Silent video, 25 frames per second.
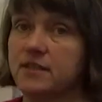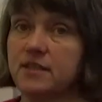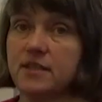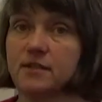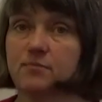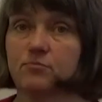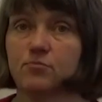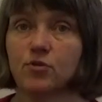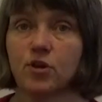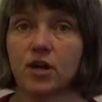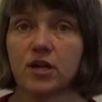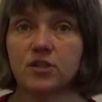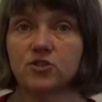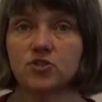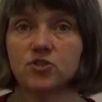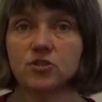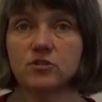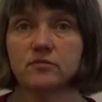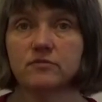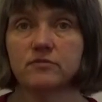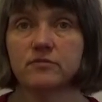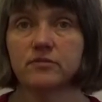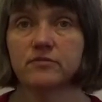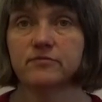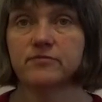the
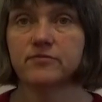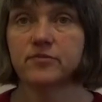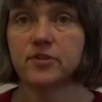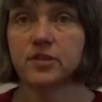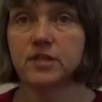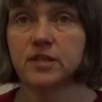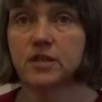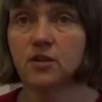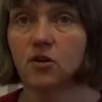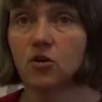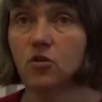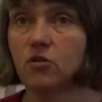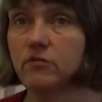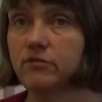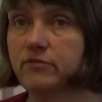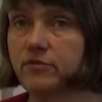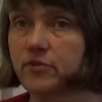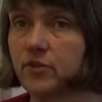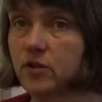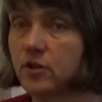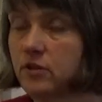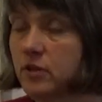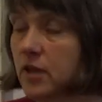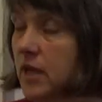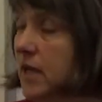impression of a free
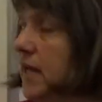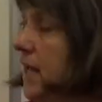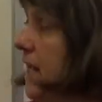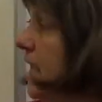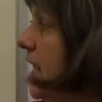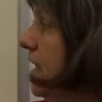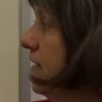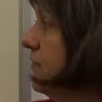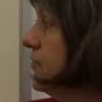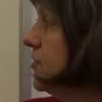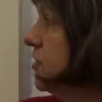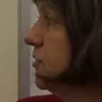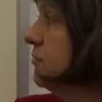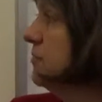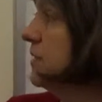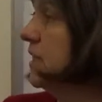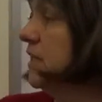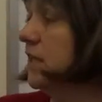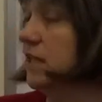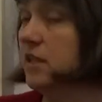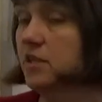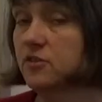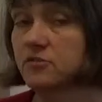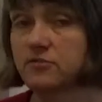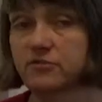offer. If
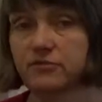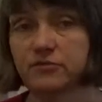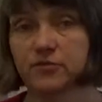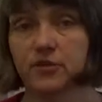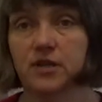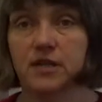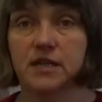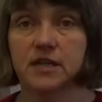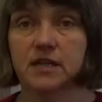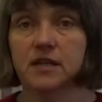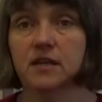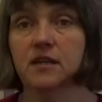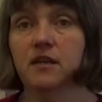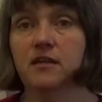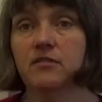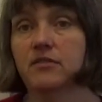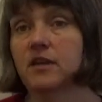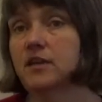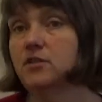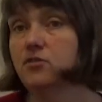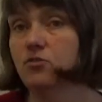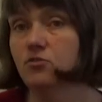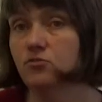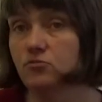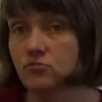something is free,
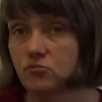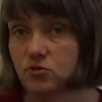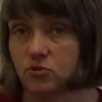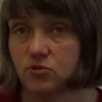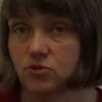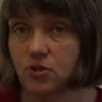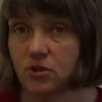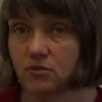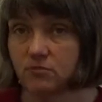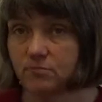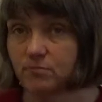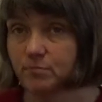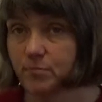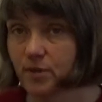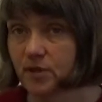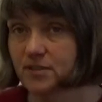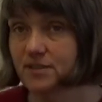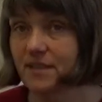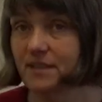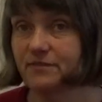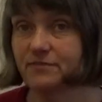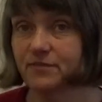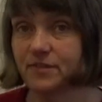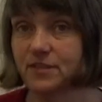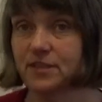then you don't, by
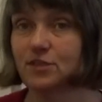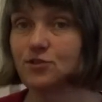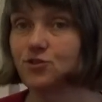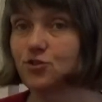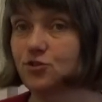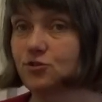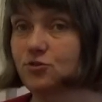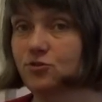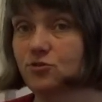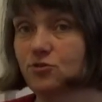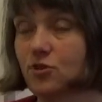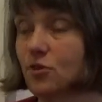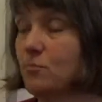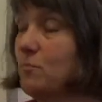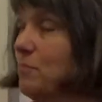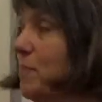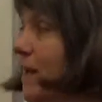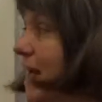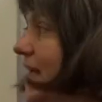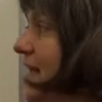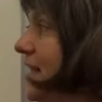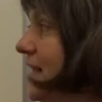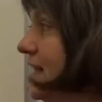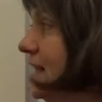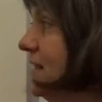definition, you don't
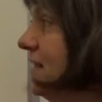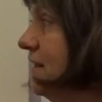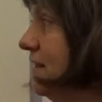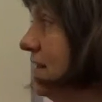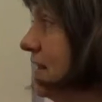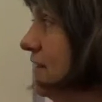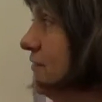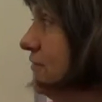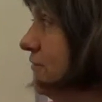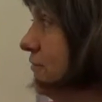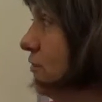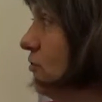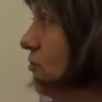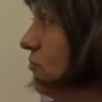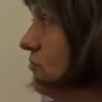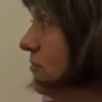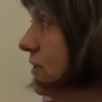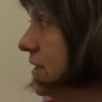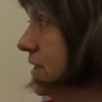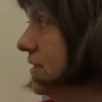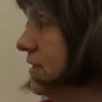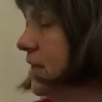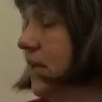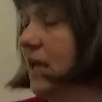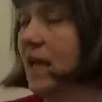pay anything for
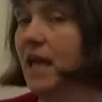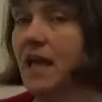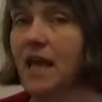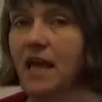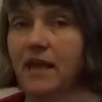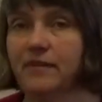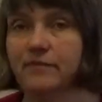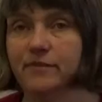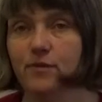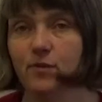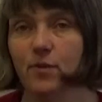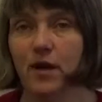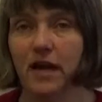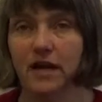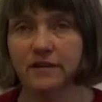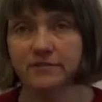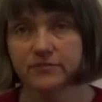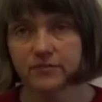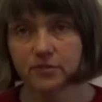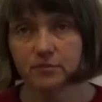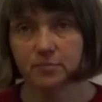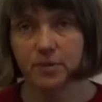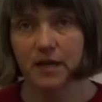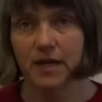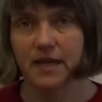it. If you
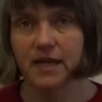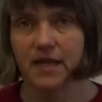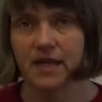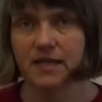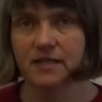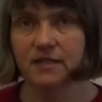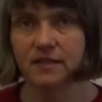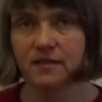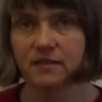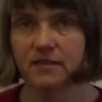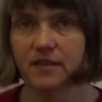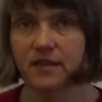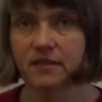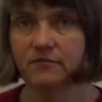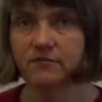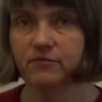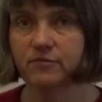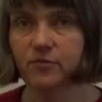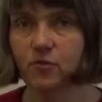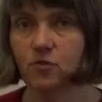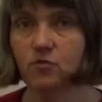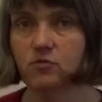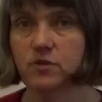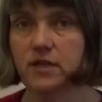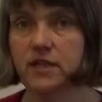have to pay anything
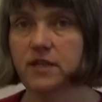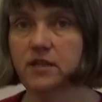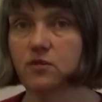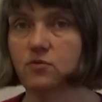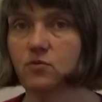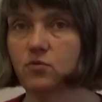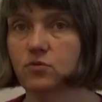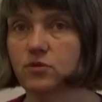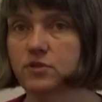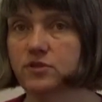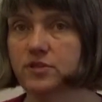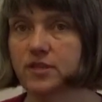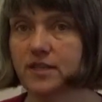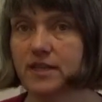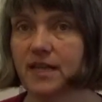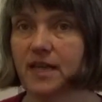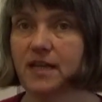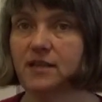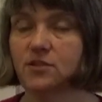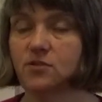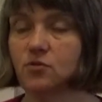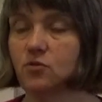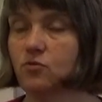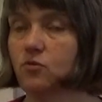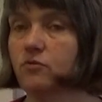for it in order to
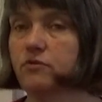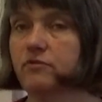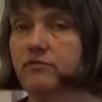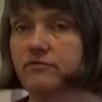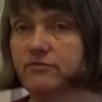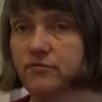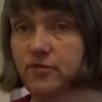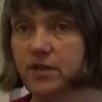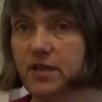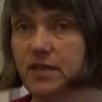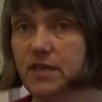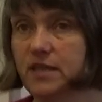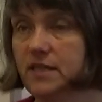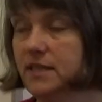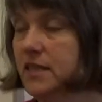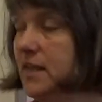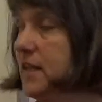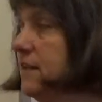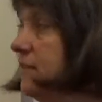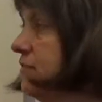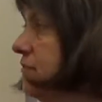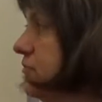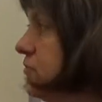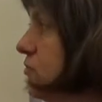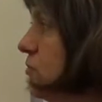get your free
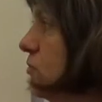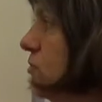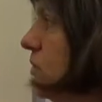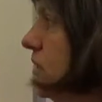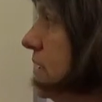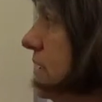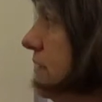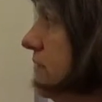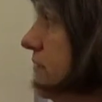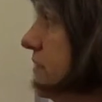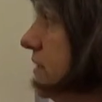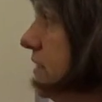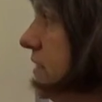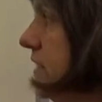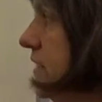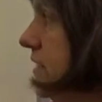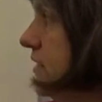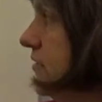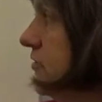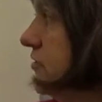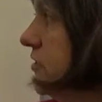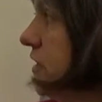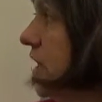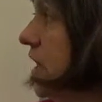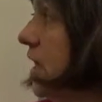gift or whatever it
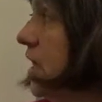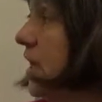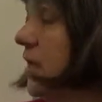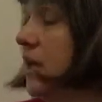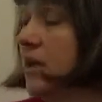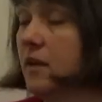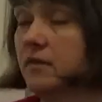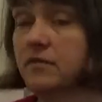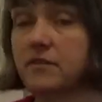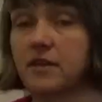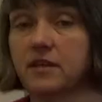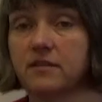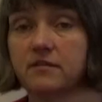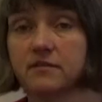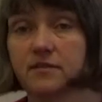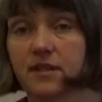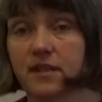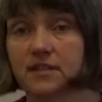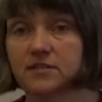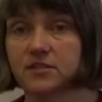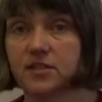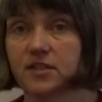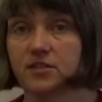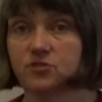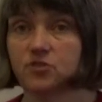is, then
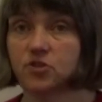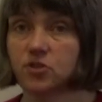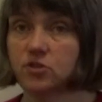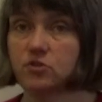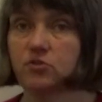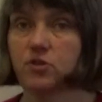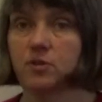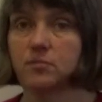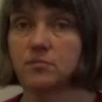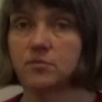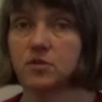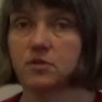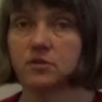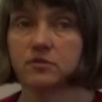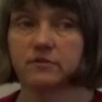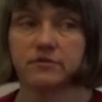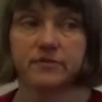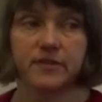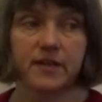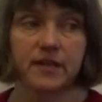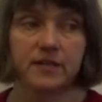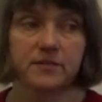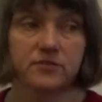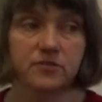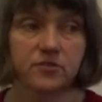that's actually a criminal
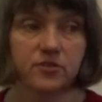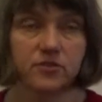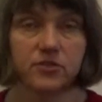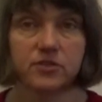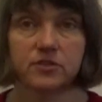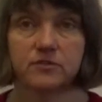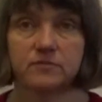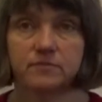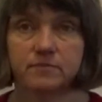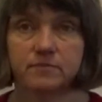offence.